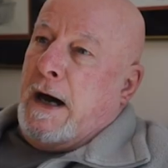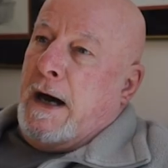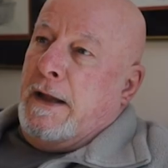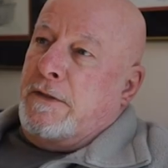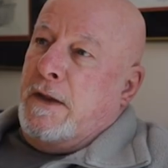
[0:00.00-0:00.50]

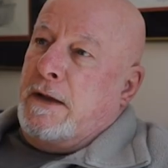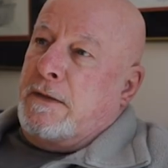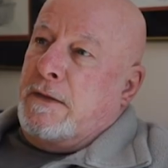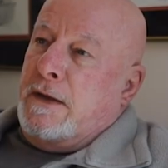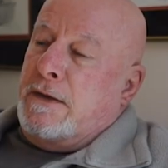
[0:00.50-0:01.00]
I
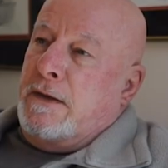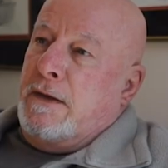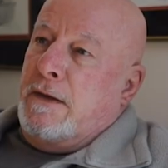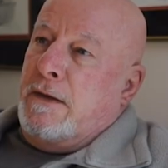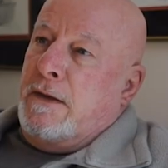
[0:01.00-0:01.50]
think that
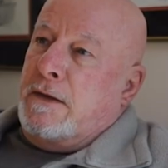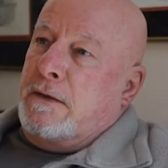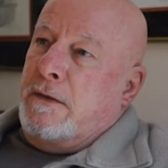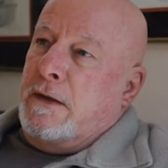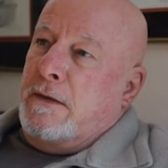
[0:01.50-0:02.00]

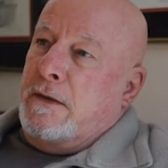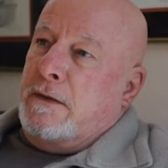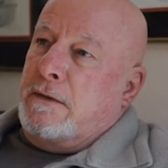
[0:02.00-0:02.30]
the